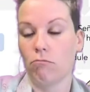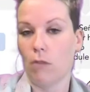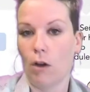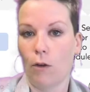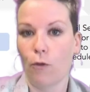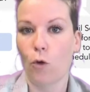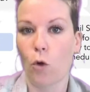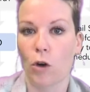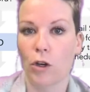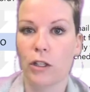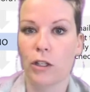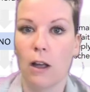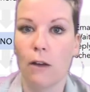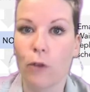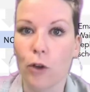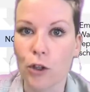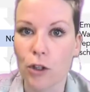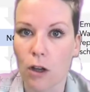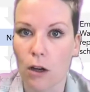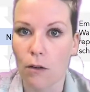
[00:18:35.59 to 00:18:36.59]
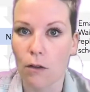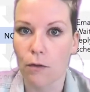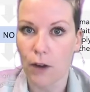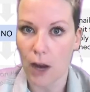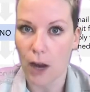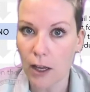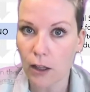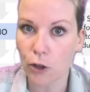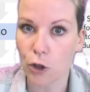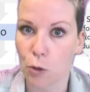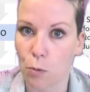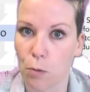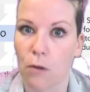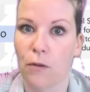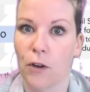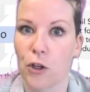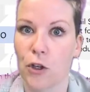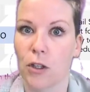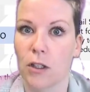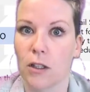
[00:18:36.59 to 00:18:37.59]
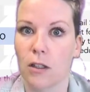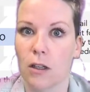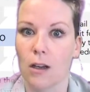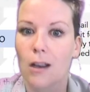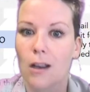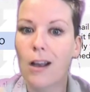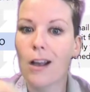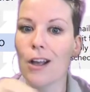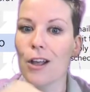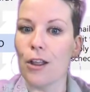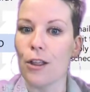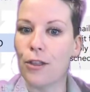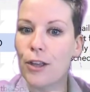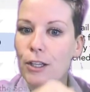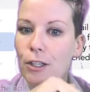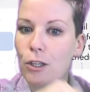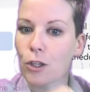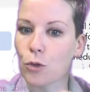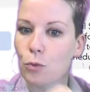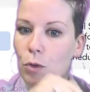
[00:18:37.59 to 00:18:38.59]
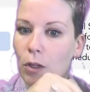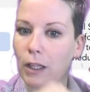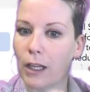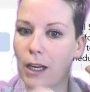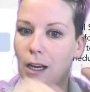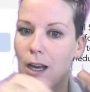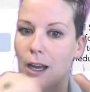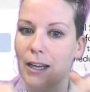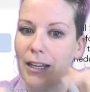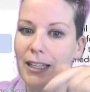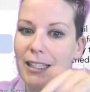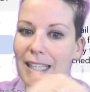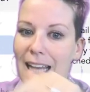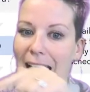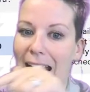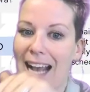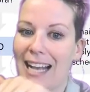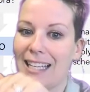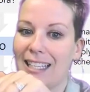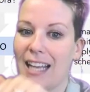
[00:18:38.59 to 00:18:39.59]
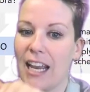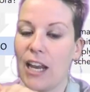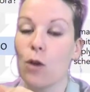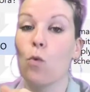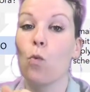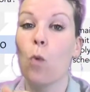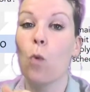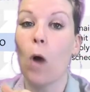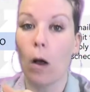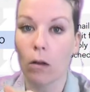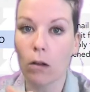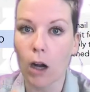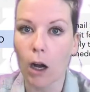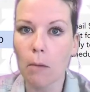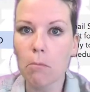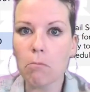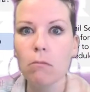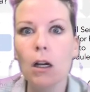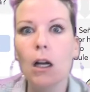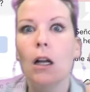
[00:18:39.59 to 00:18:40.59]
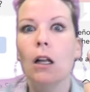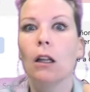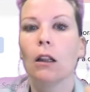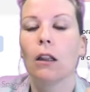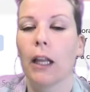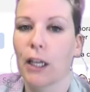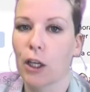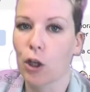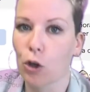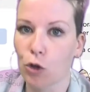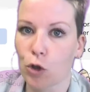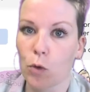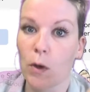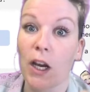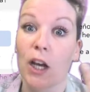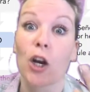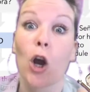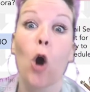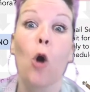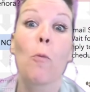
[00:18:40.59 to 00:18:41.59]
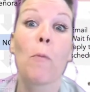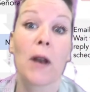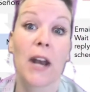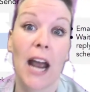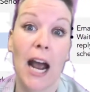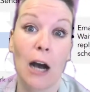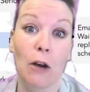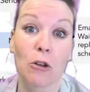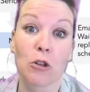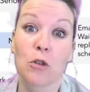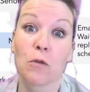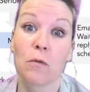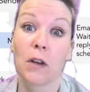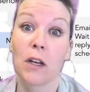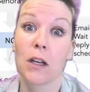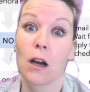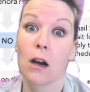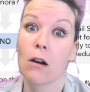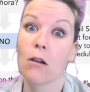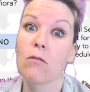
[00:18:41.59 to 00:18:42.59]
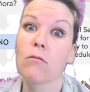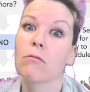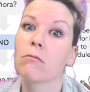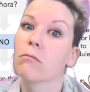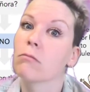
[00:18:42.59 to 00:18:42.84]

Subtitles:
of course, levels of English proficiency, this is really nice as a welcome, like you're doing an open house video.